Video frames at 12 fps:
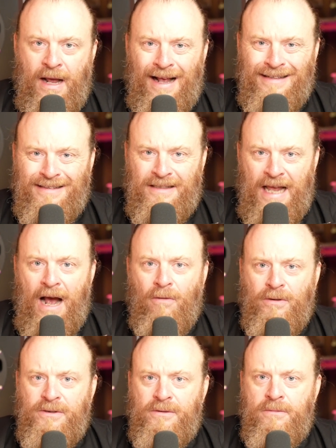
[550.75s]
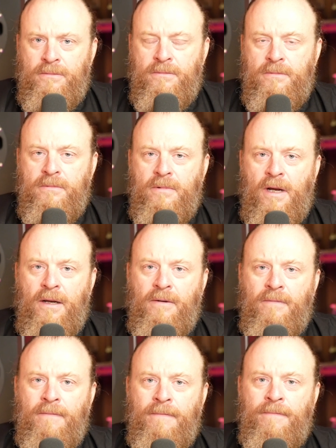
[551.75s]
as Taoists, right?
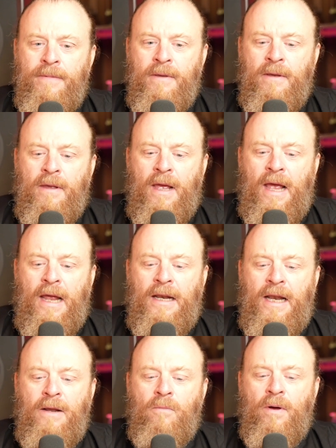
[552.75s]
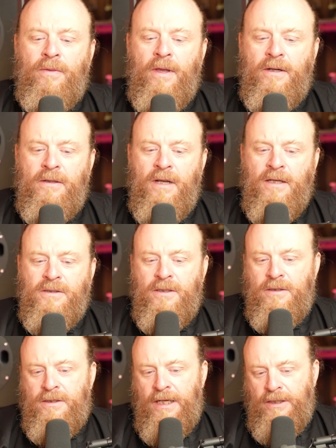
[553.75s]
And anyone that
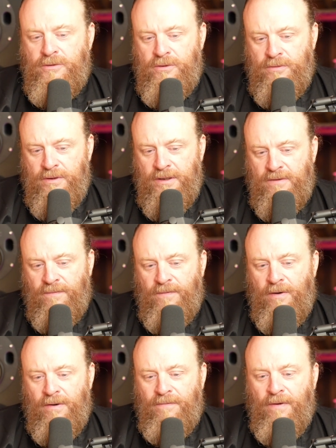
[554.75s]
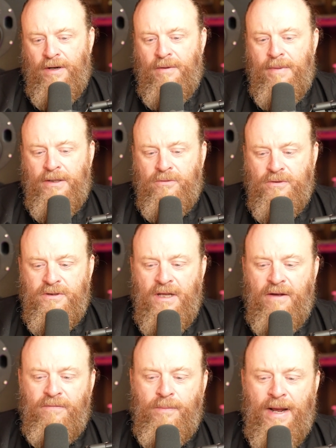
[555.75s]
doesn't teach you this very fundamental
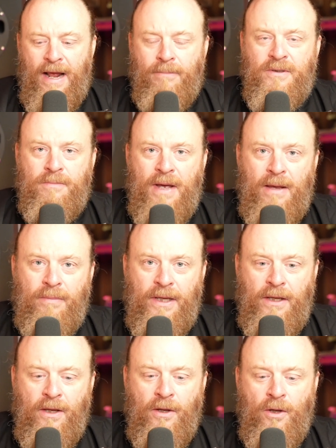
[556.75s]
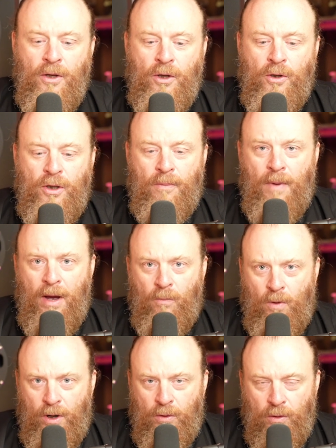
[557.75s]
stuff, perhaps maybe you might
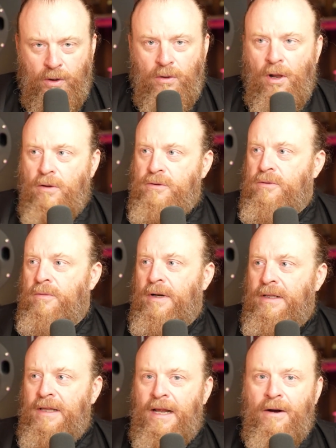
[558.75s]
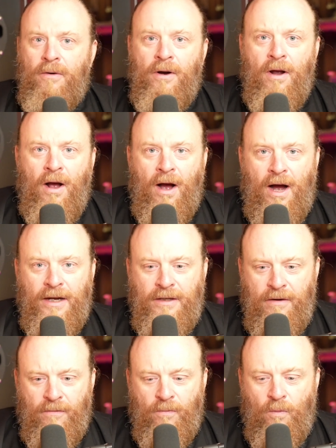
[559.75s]
want to look closer at their
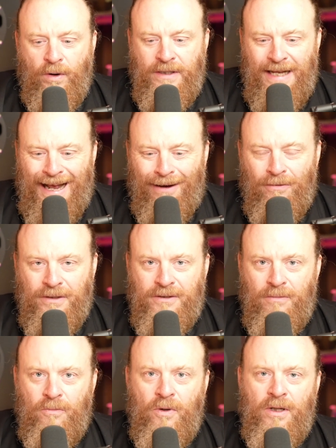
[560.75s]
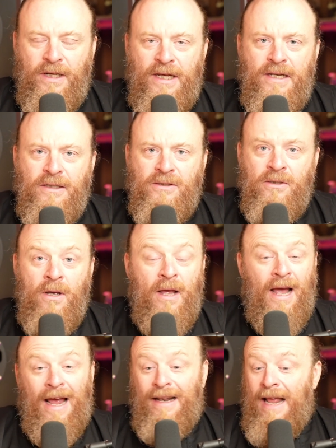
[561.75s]
idea of what Taoism really is,
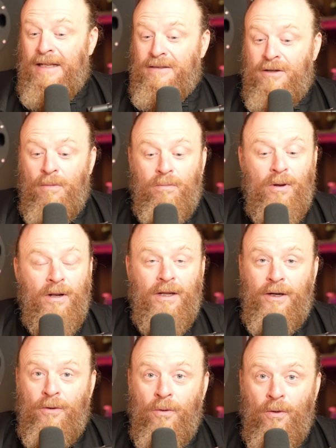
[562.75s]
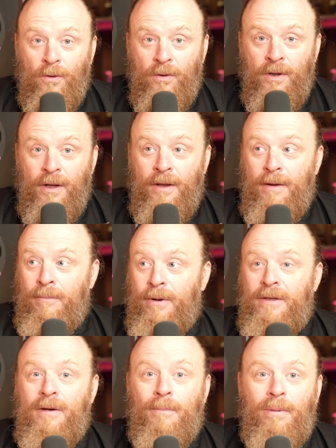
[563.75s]
and that's completely cool,
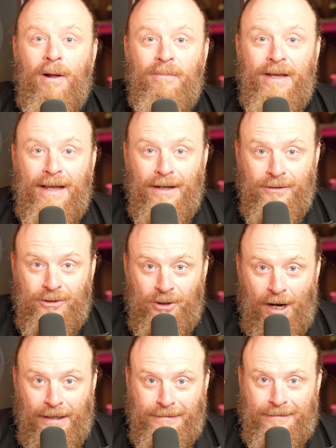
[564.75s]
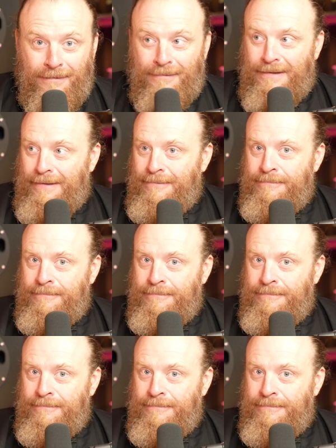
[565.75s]
but you're probably getting shystered.